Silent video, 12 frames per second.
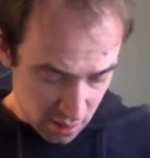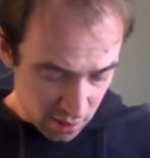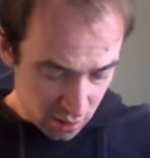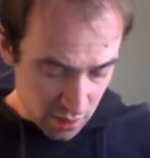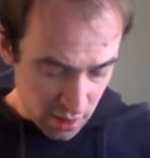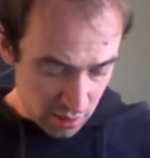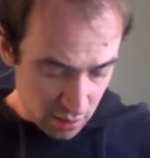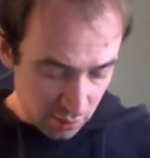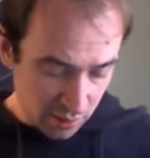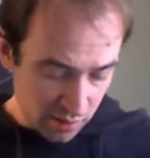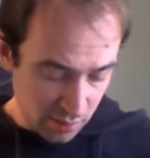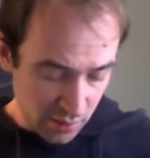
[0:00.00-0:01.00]
the queen
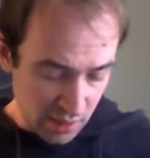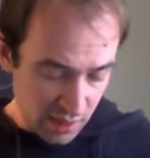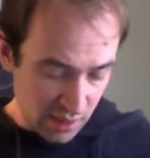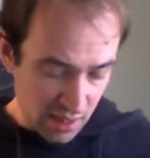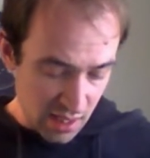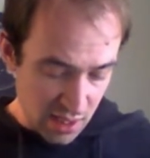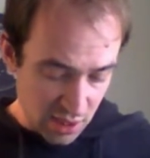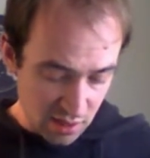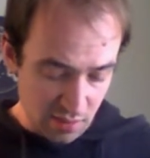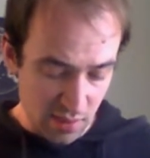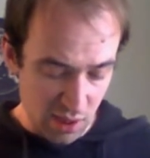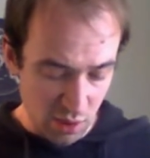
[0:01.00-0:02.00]
used its ability there
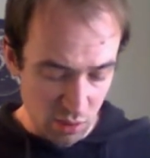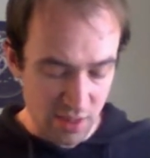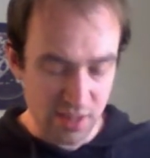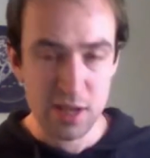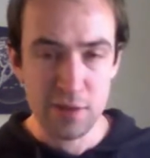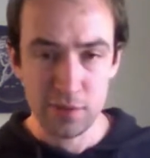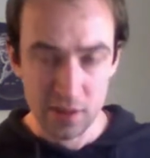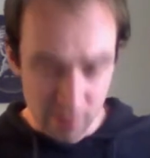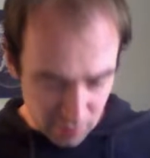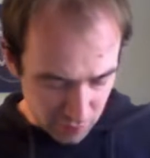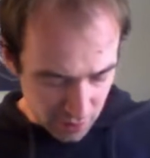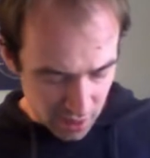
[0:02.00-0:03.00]
just to make sure it definitely
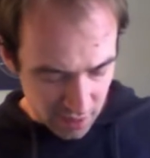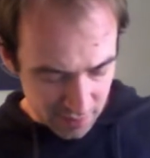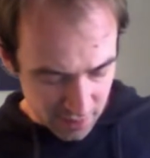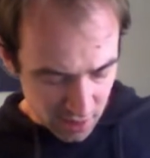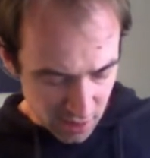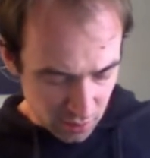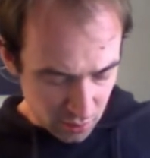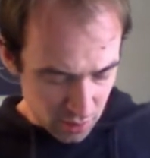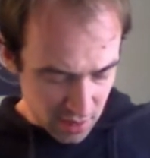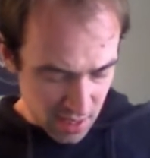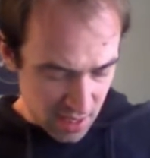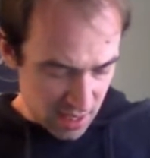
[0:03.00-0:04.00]
survived
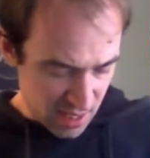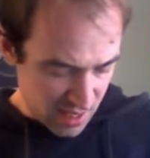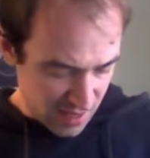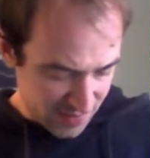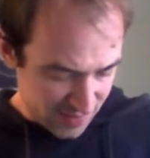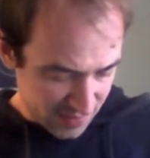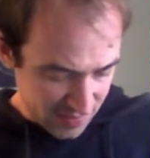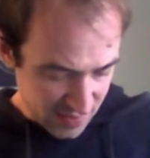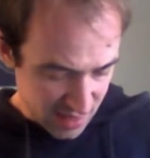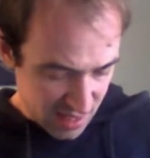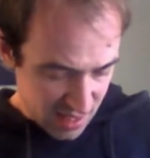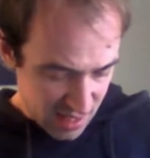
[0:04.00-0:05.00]
through that
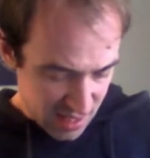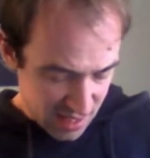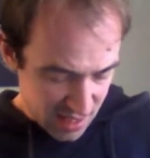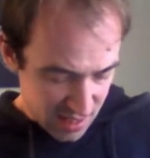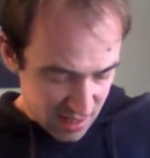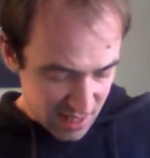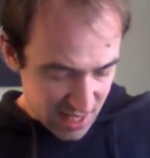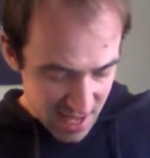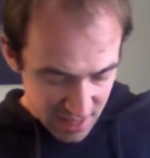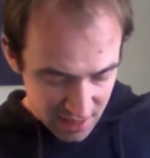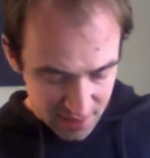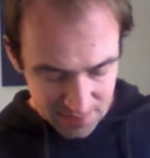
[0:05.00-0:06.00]
the
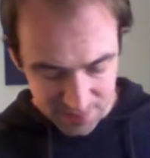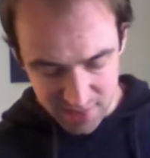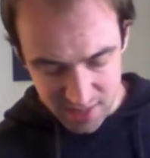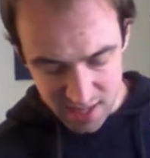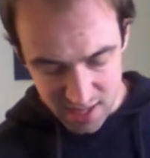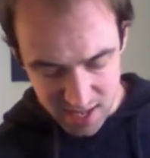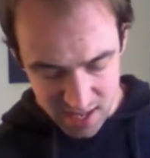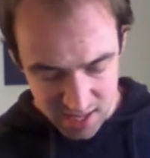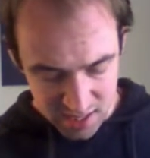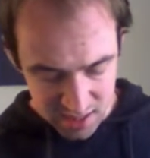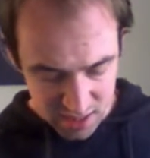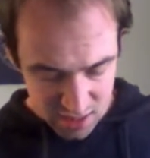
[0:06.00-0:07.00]
cannon,
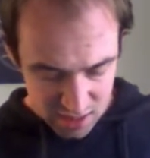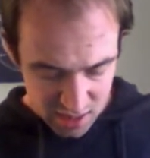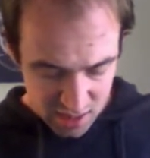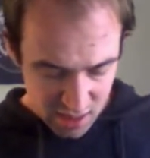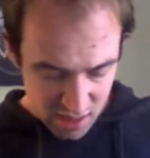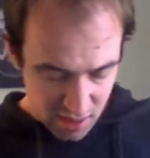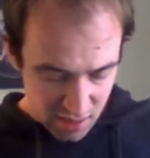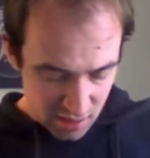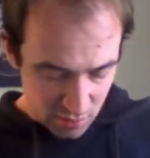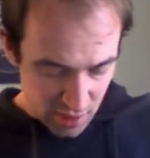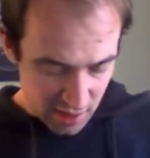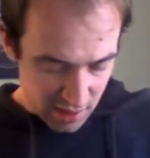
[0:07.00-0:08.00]
and
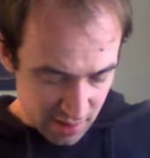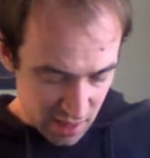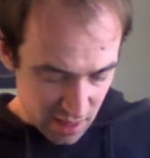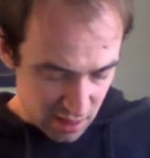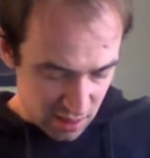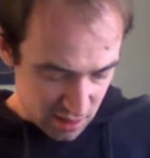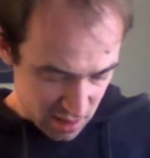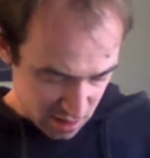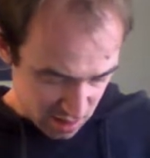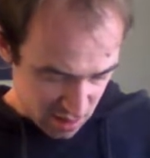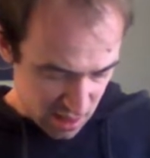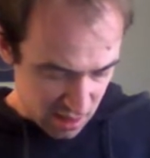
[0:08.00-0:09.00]
one
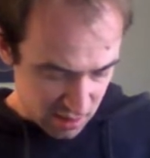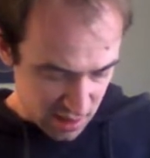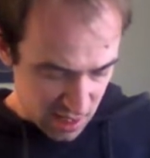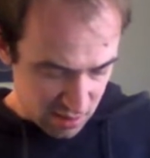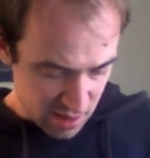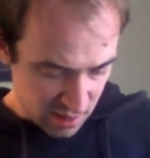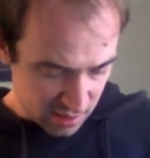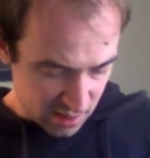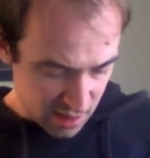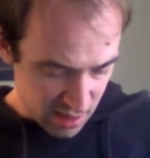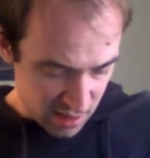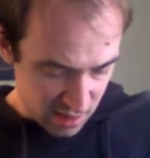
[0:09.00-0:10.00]
Edrags
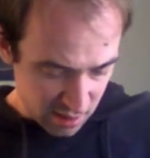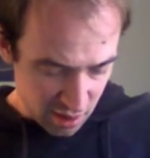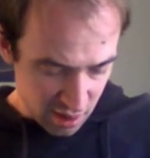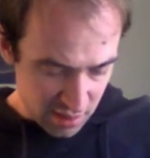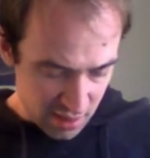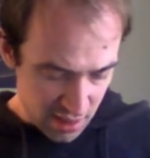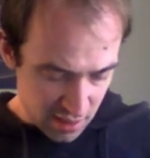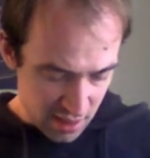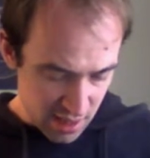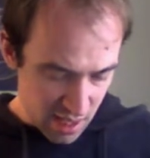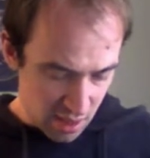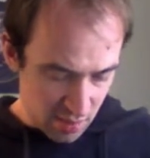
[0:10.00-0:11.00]
here goes down
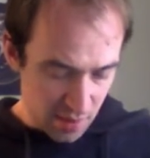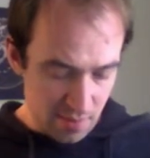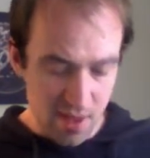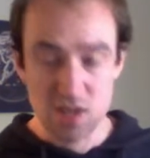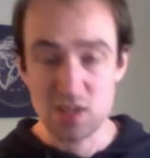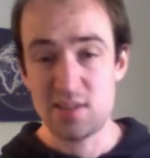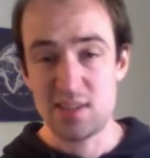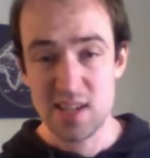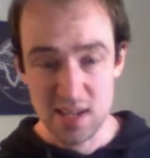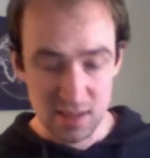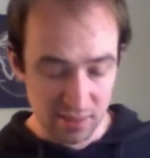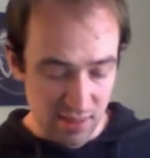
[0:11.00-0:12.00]
now, but it manages to
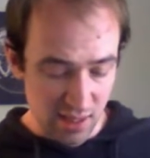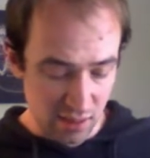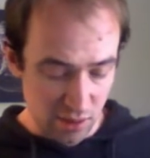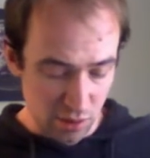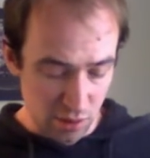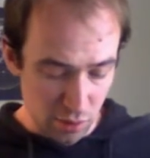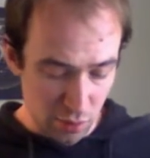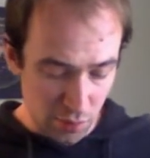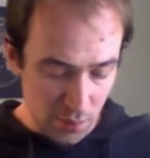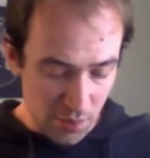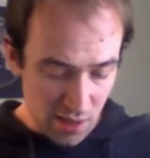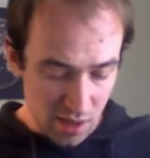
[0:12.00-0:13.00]
get its second shot
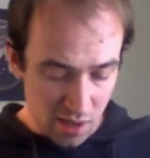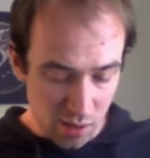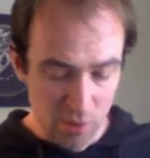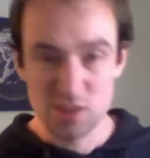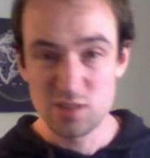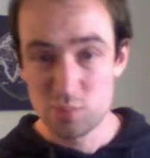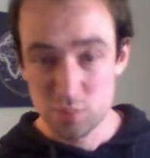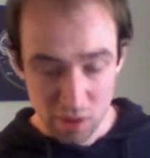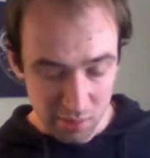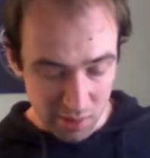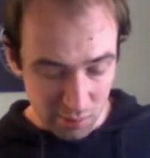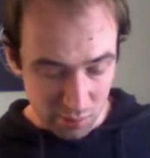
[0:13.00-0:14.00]
off, which is probably